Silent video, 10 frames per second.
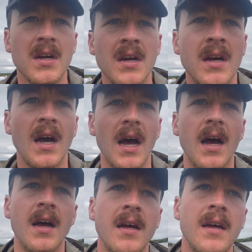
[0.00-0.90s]

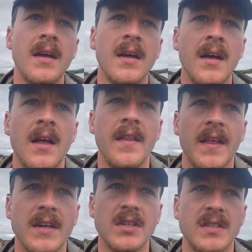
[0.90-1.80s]
I
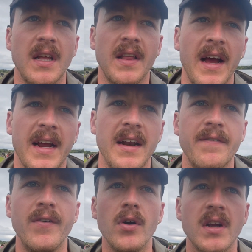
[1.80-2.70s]
think just that kind of
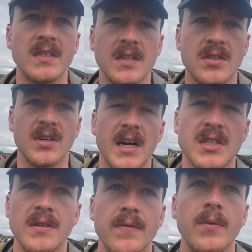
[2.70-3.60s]
focus and
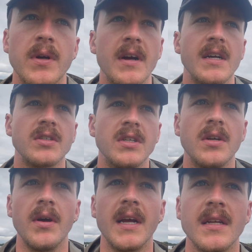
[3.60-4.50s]
distraction for what you're actually
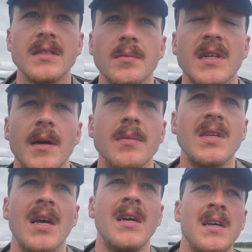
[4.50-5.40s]
doing can sometimes
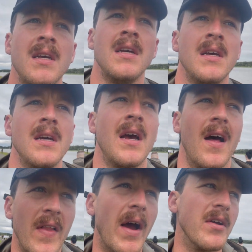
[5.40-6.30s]

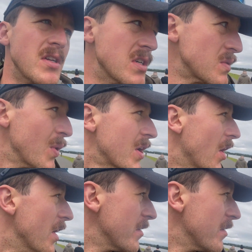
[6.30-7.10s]
allow you to just work harder